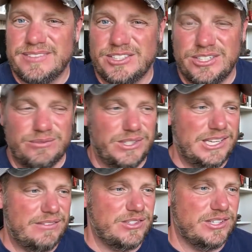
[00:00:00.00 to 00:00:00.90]
I should
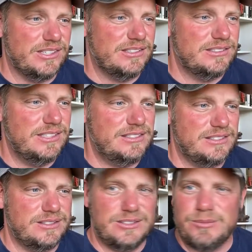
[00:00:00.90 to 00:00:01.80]
really have a drink. This
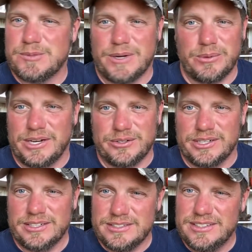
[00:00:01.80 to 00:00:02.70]
is so much better when I
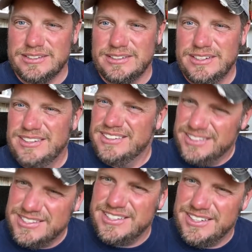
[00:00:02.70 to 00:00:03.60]
drink, isn't it?
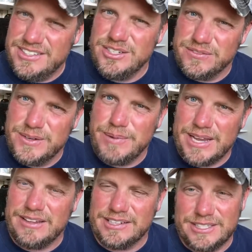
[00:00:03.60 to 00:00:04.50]
Isn't isn't your
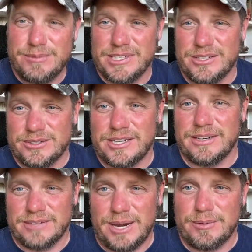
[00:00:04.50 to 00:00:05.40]
feedback like Tim should get drunk
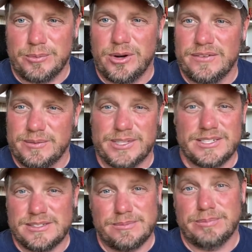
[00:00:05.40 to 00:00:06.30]
on camera more often because
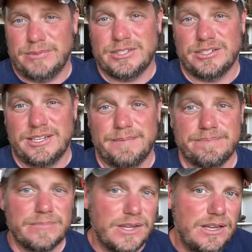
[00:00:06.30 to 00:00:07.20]
it's it's a good time.
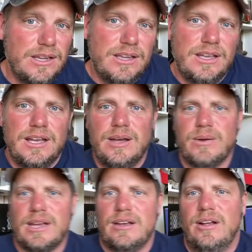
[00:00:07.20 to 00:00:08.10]
Uh,
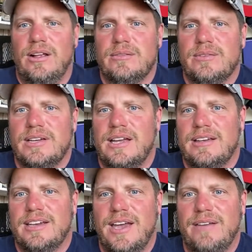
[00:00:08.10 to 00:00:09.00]
we got call. We got
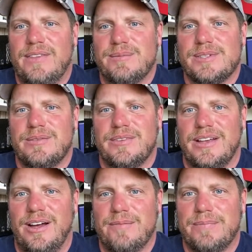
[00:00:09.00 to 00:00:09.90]
I gave them some of
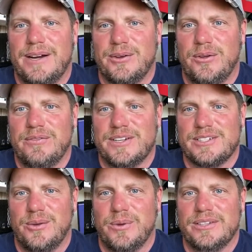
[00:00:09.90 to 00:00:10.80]
the off-brand goldfish
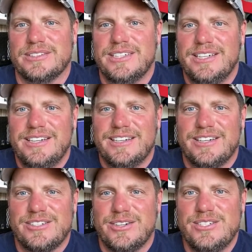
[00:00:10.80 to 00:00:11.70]
called whales
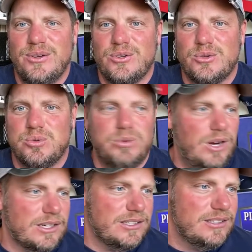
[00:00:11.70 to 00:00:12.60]
because there is no
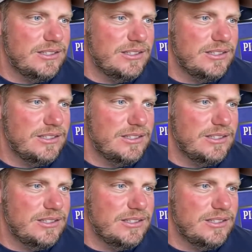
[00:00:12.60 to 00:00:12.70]
truck.